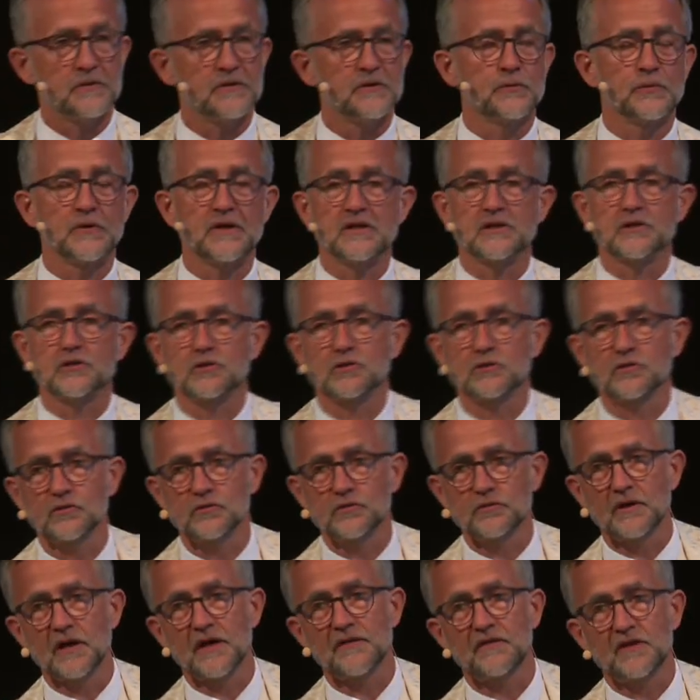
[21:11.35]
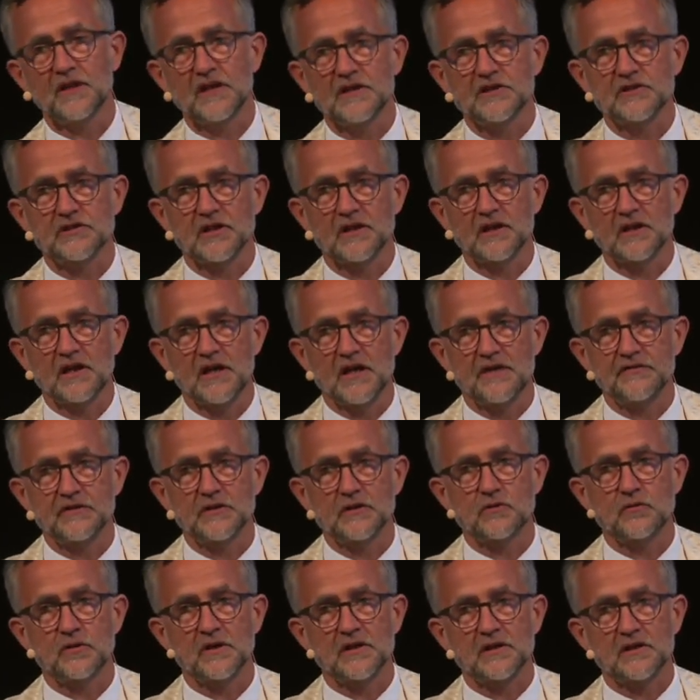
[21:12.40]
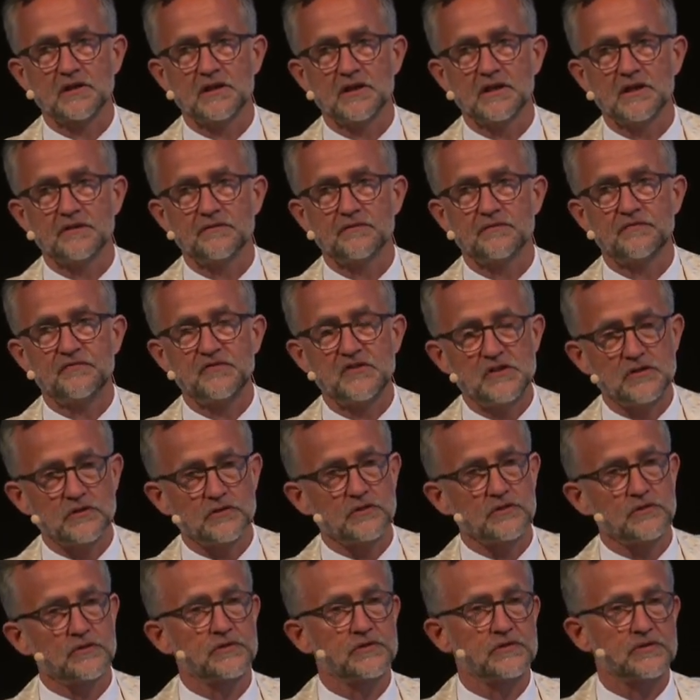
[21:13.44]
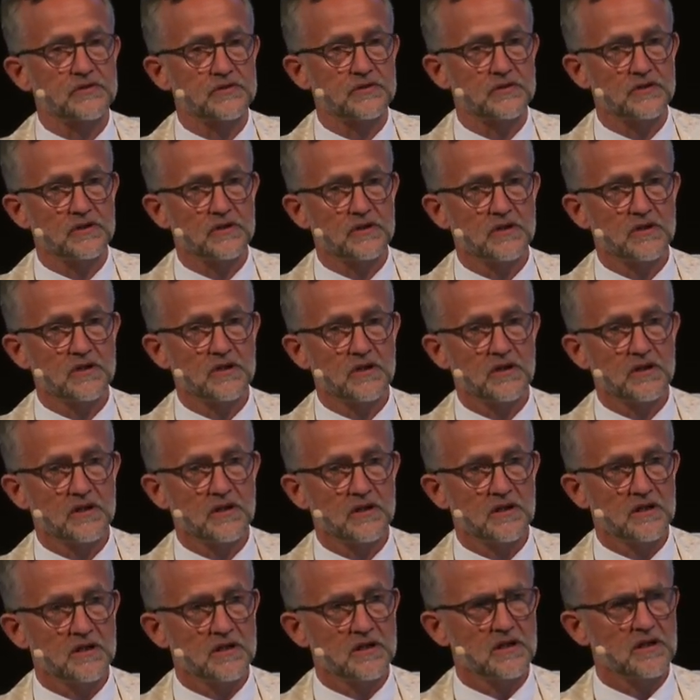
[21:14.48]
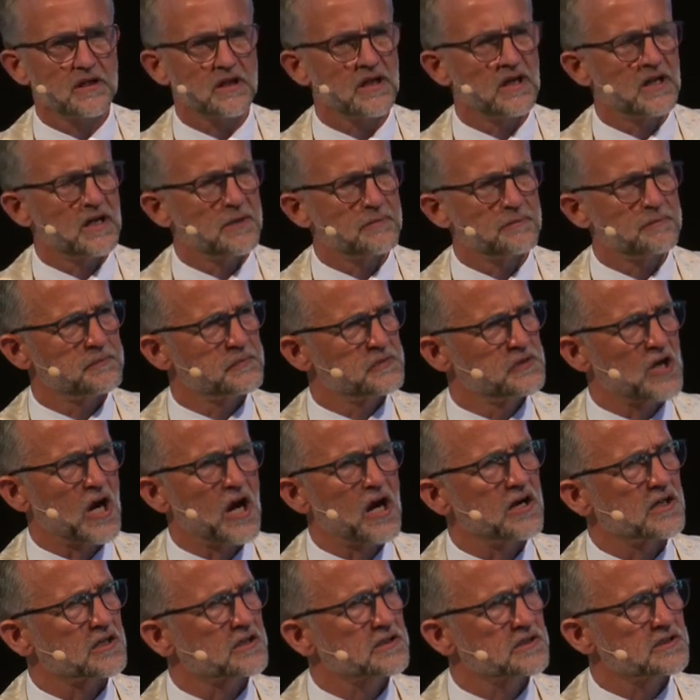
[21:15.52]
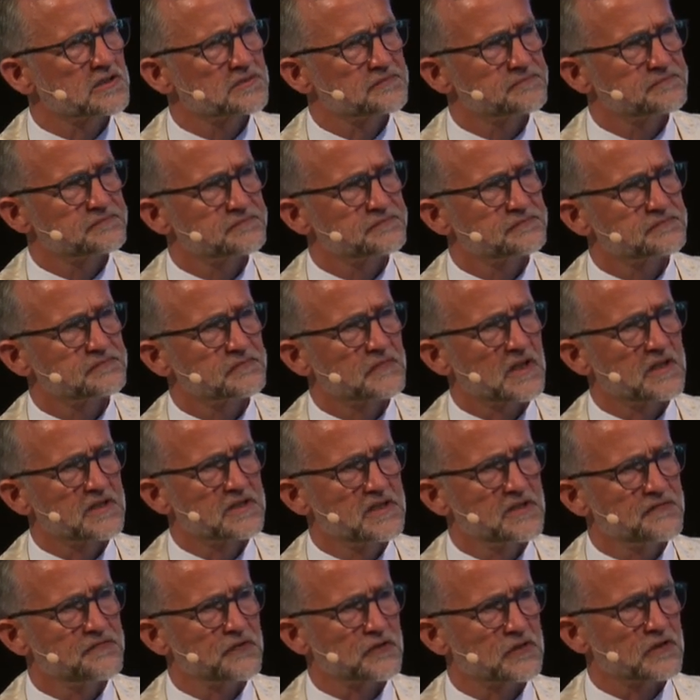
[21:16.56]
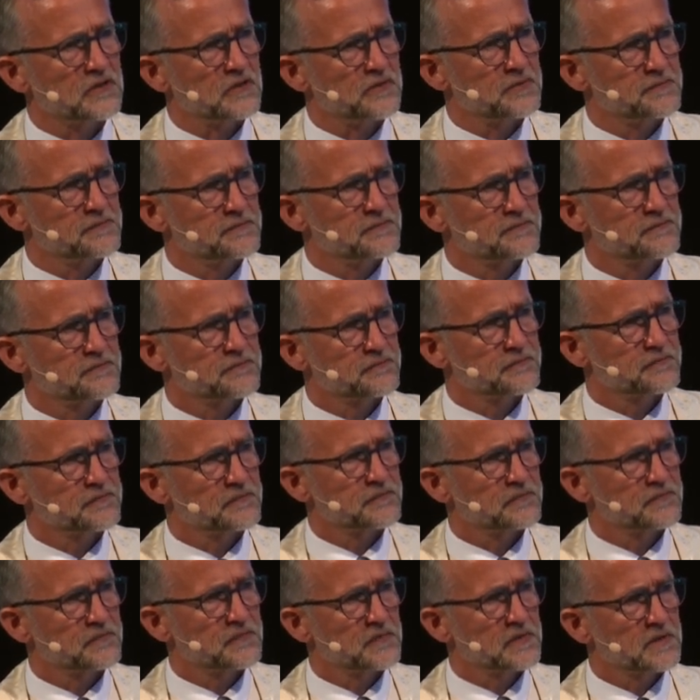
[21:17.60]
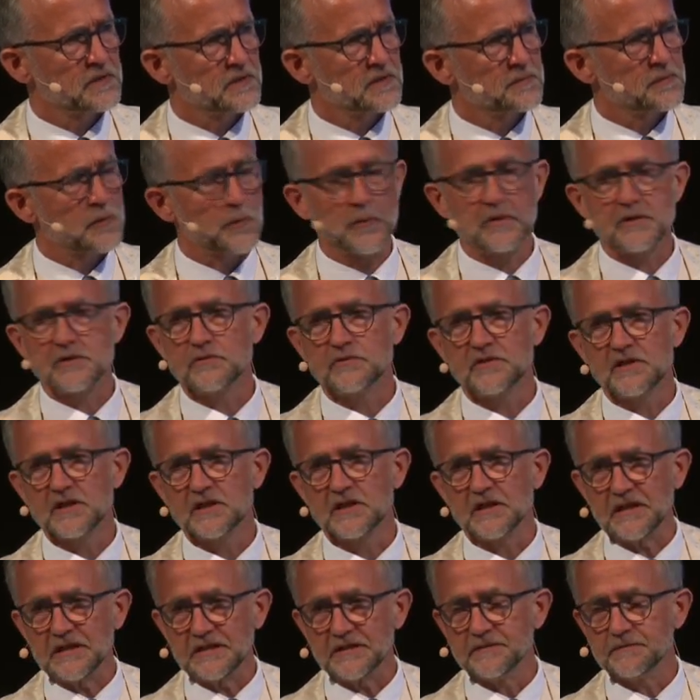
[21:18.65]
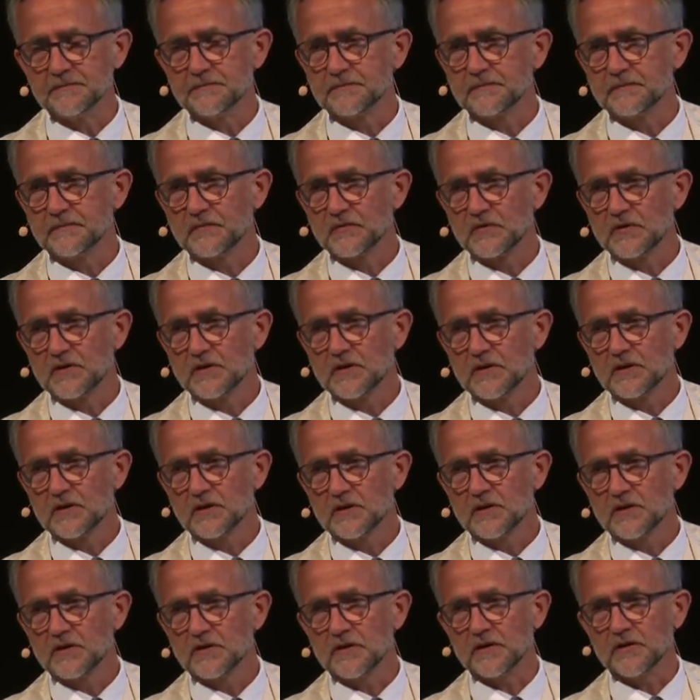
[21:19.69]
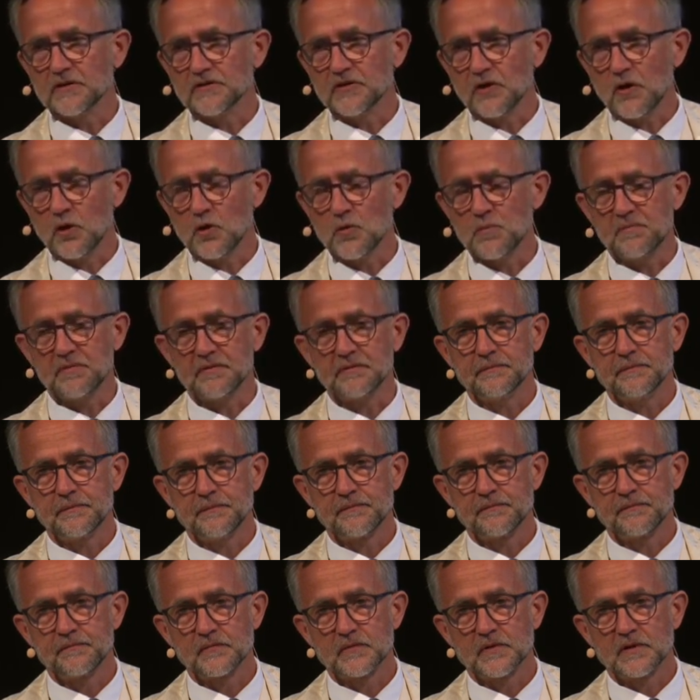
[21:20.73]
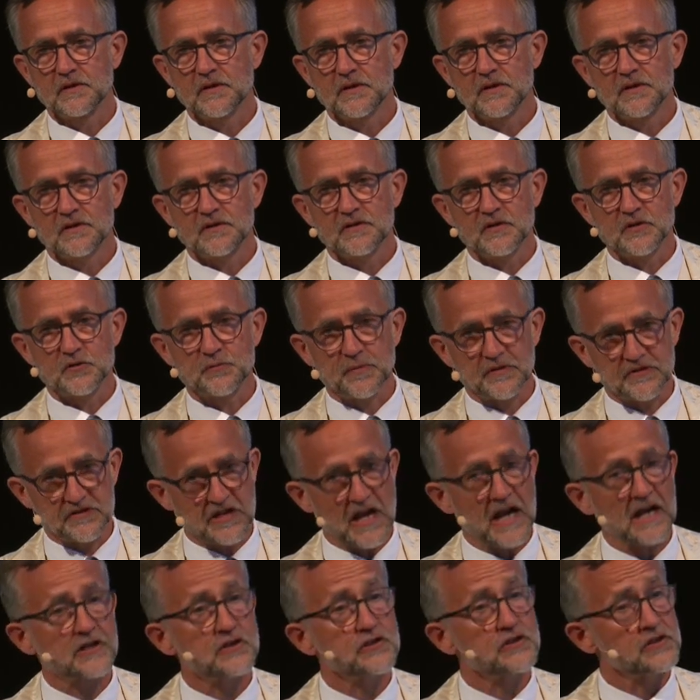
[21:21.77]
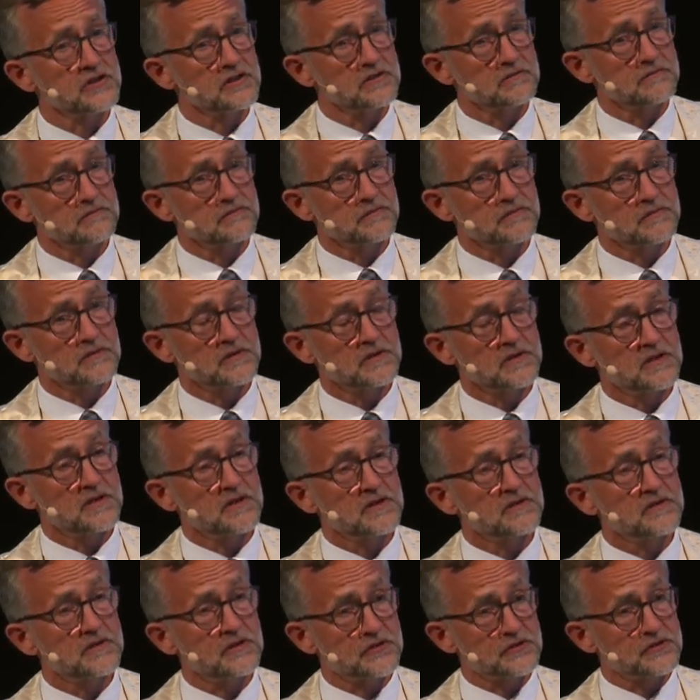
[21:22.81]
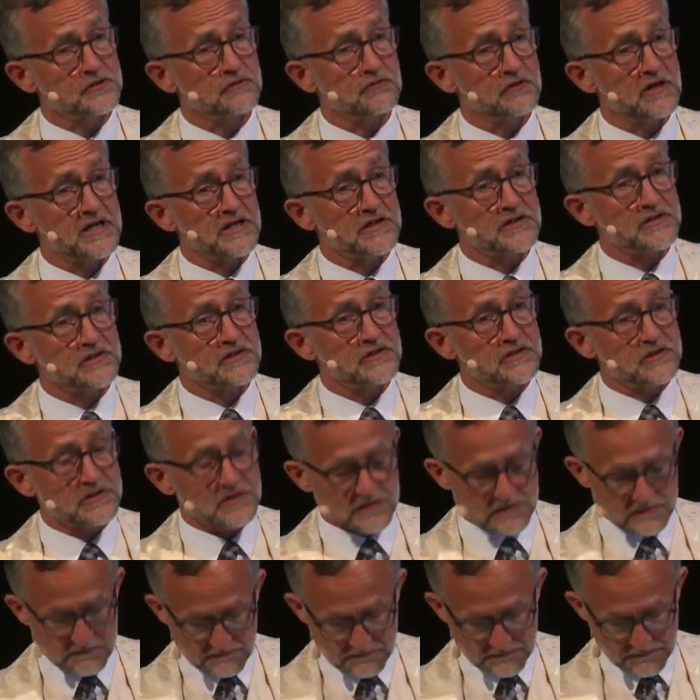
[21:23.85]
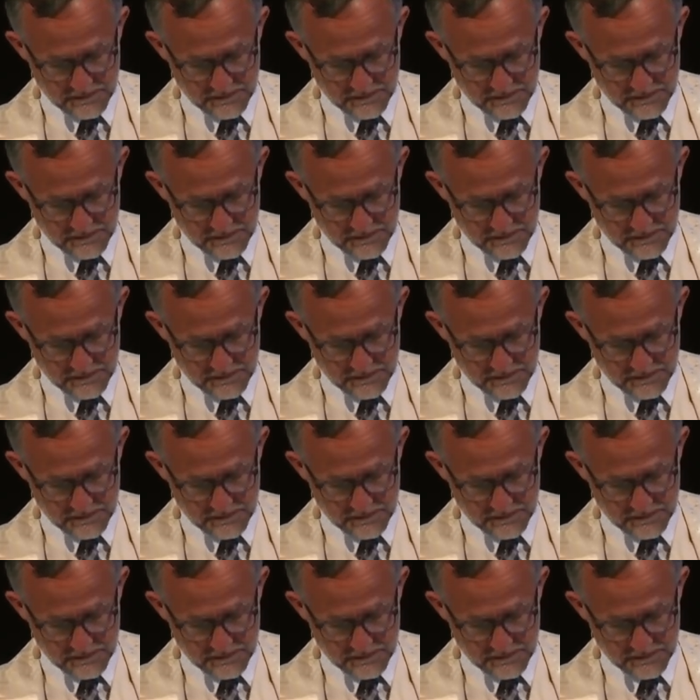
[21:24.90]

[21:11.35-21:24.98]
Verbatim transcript: When you read through Revelation 11 quickly, it feels um, dark and difficult. But when you dig in, there's hope, there's protection, there's grace.